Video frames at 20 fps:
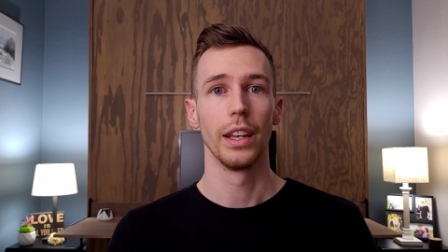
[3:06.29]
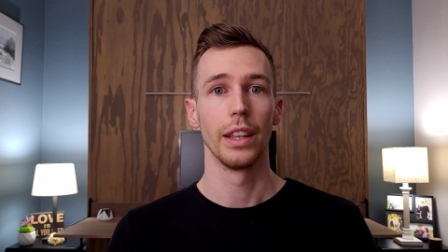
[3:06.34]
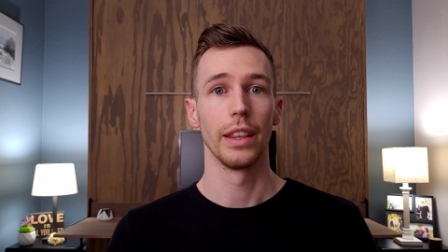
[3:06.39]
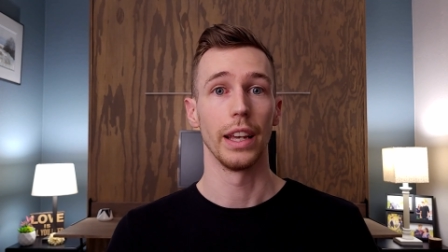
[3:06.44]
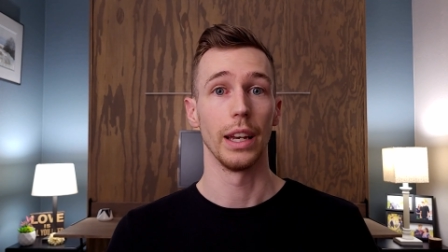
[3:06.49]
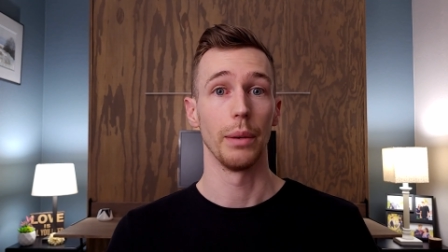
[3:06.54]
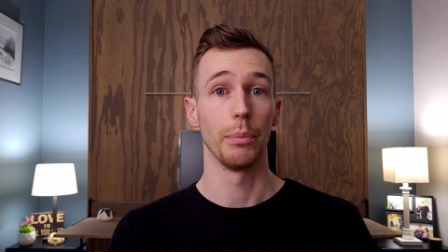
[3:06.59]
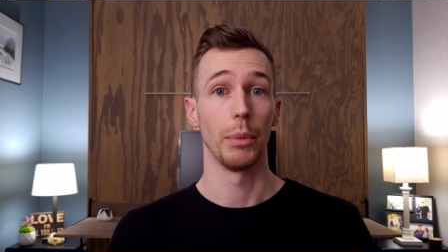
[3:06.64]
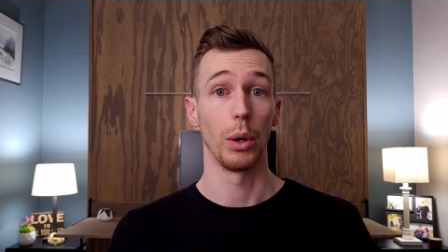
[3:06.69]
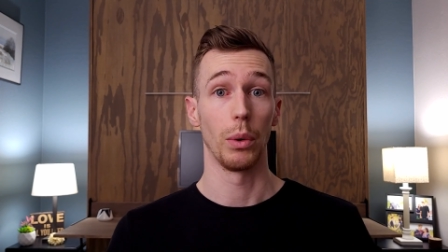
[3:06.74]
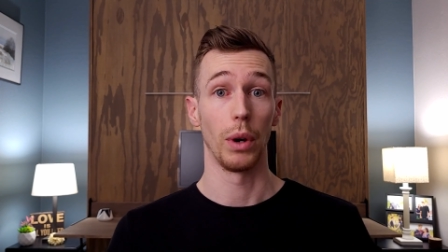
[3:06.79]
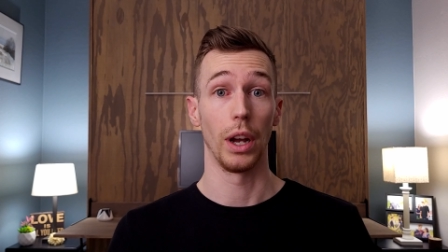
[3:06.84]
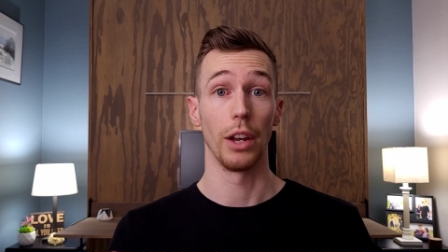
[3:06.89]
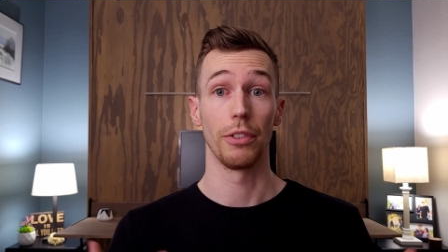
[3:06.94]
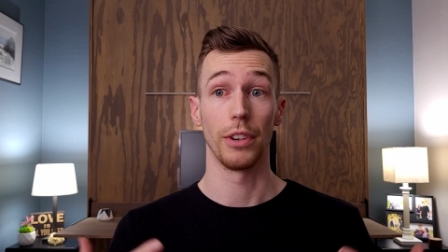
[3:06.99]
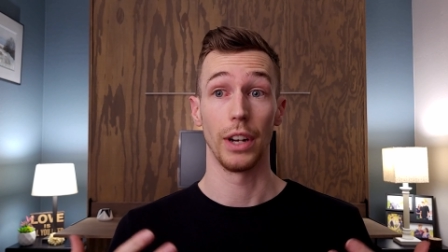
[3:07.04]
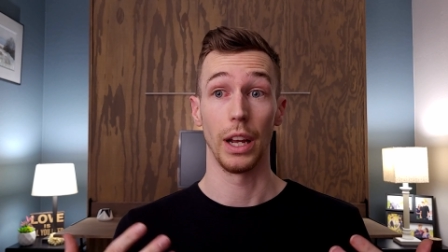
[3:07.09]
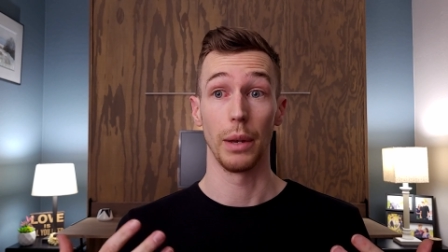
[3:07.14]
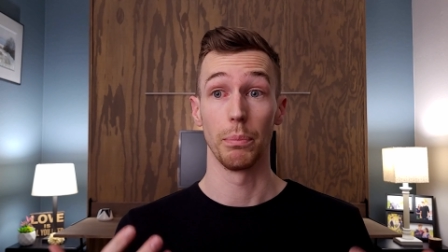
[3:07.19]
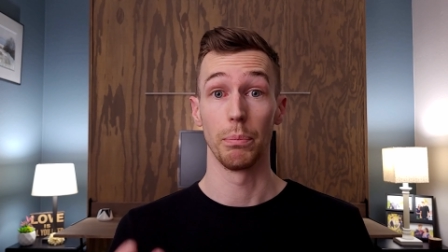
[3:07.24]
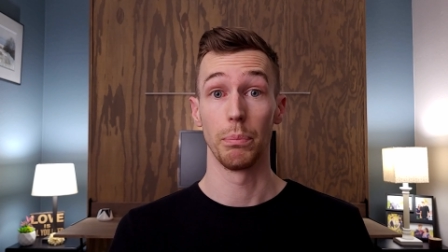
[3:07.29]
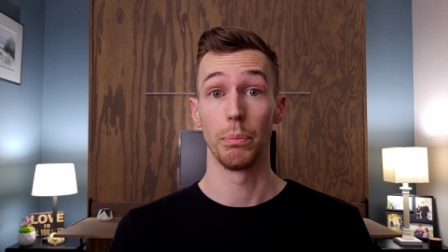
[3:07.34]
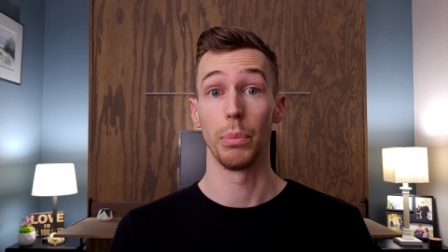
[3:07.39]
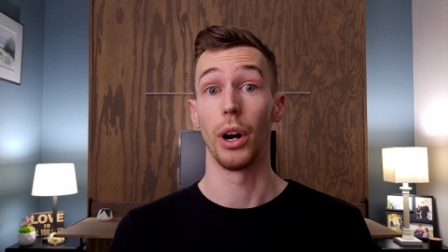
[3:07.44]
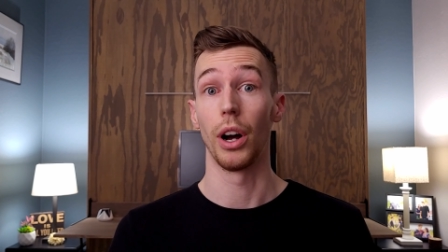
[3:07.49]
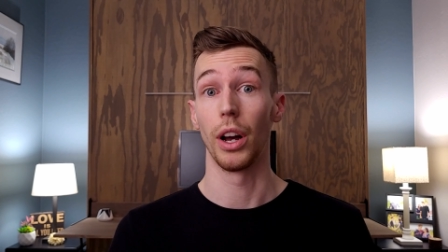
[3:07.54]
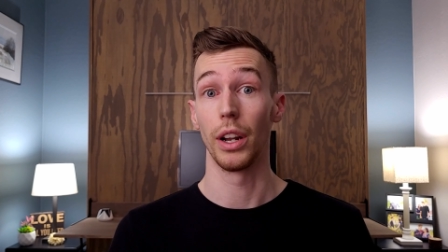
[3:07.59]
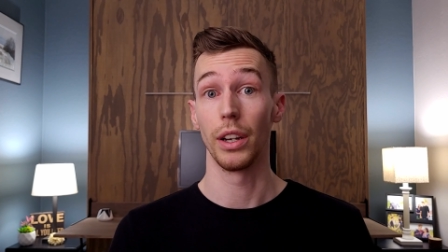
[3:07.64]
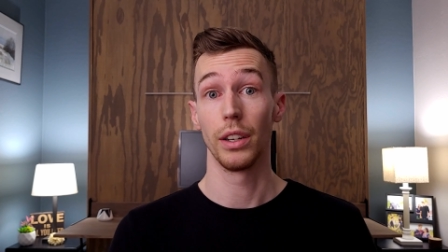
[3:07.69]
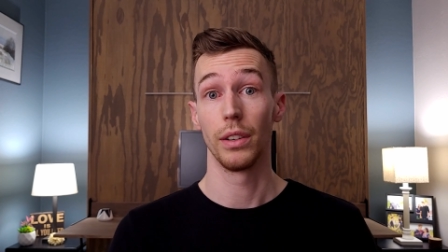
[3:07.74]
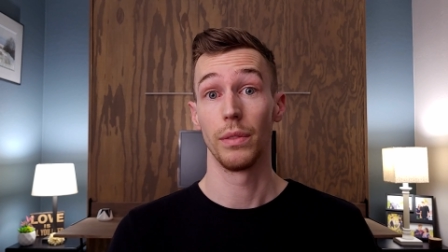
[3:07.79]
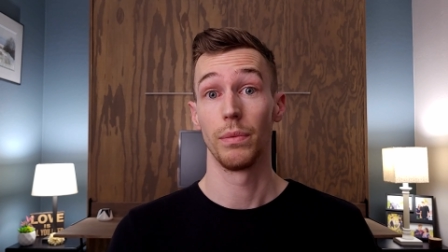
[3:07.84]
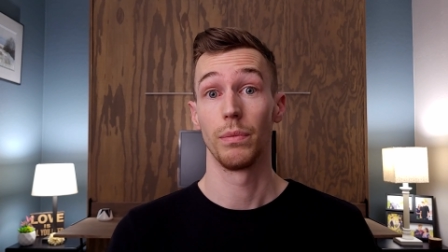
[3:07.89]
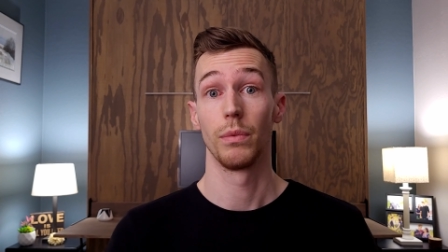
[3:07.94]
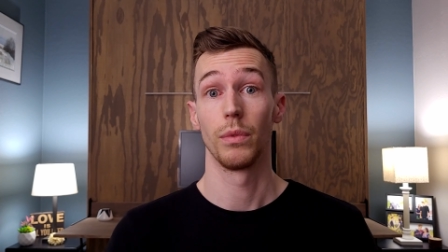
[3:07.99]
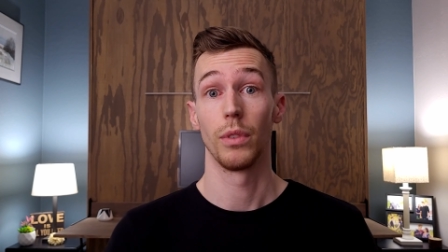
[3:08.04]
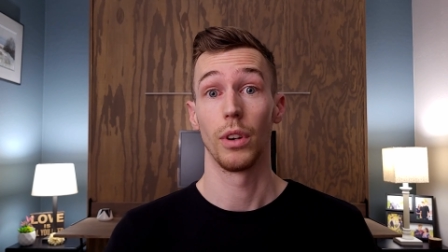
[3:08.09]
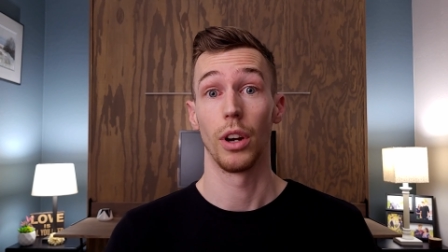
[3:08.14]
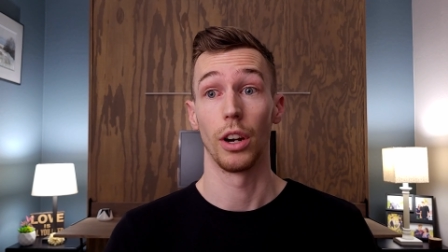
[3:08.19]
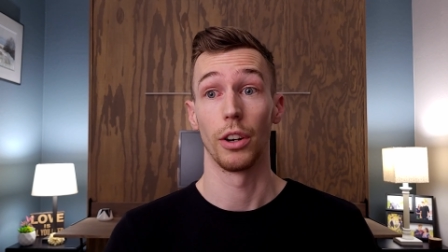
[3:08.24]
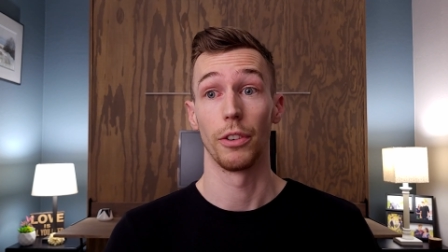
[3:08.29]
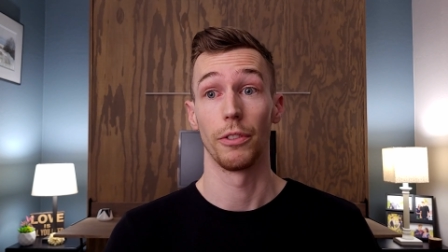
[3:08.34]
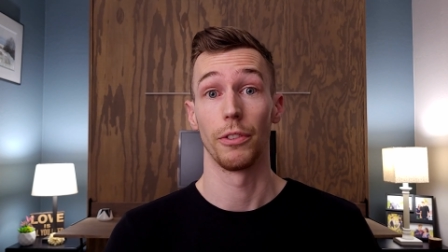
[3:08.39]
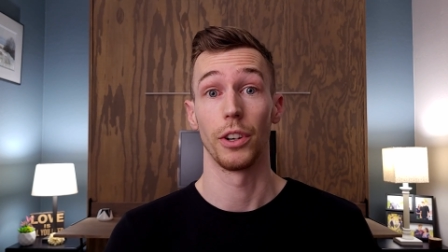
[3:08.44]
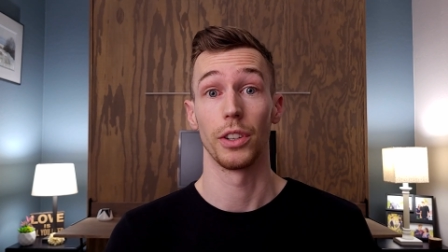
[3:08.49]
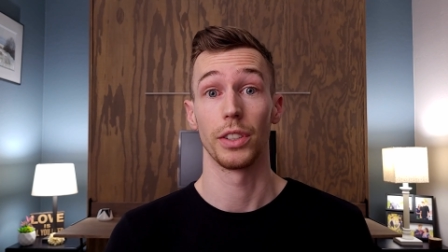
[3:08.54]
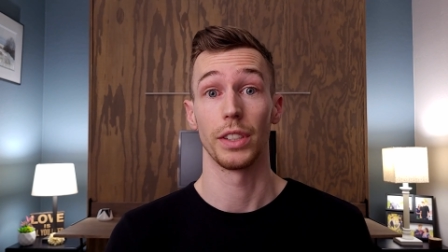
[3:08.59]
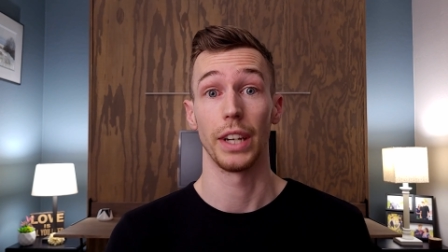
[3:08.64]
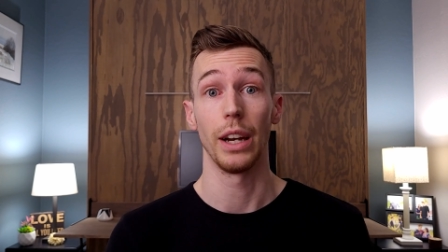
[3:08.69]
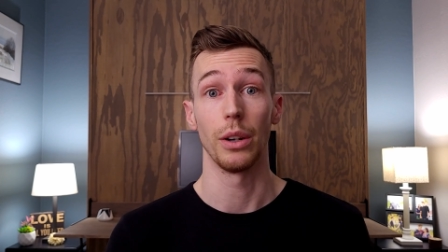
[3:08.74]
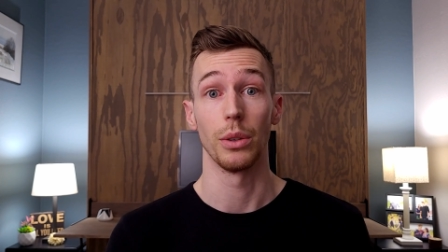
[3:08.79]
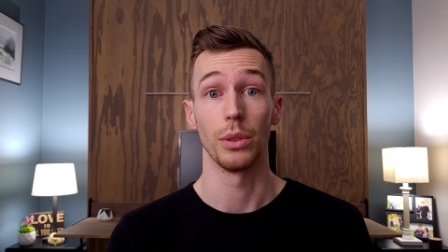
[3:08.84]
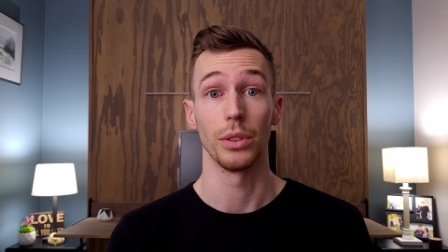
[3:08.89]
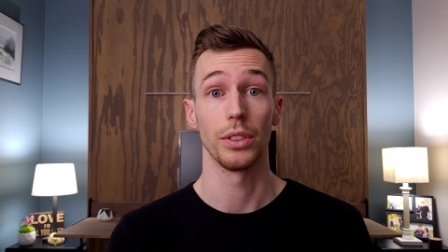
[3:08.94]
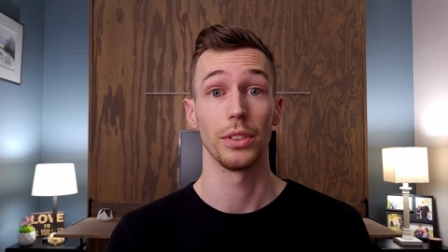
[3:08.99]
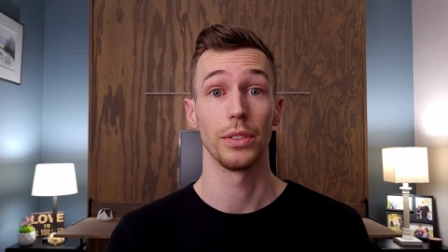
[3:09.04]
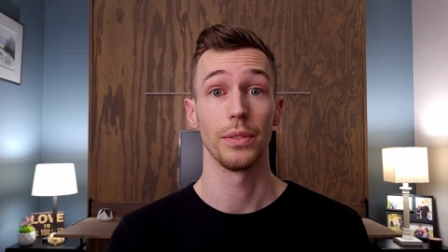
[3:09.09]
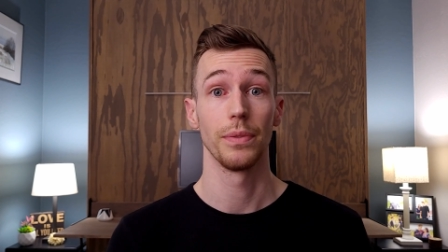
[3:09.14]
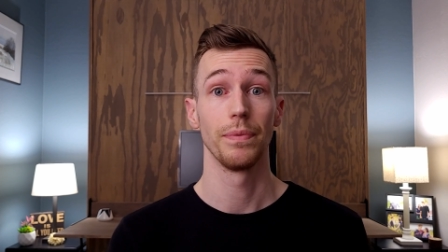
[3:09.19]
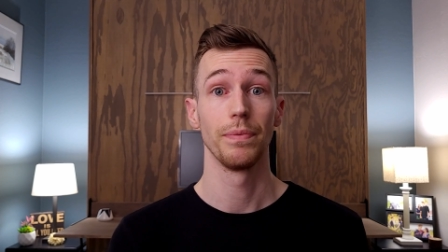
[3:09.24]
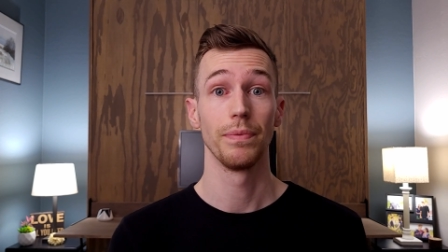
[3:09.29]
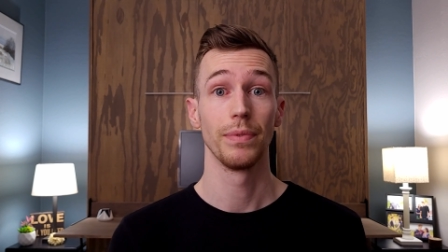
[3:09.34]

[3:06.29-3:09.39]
that my wife and I bought our first house.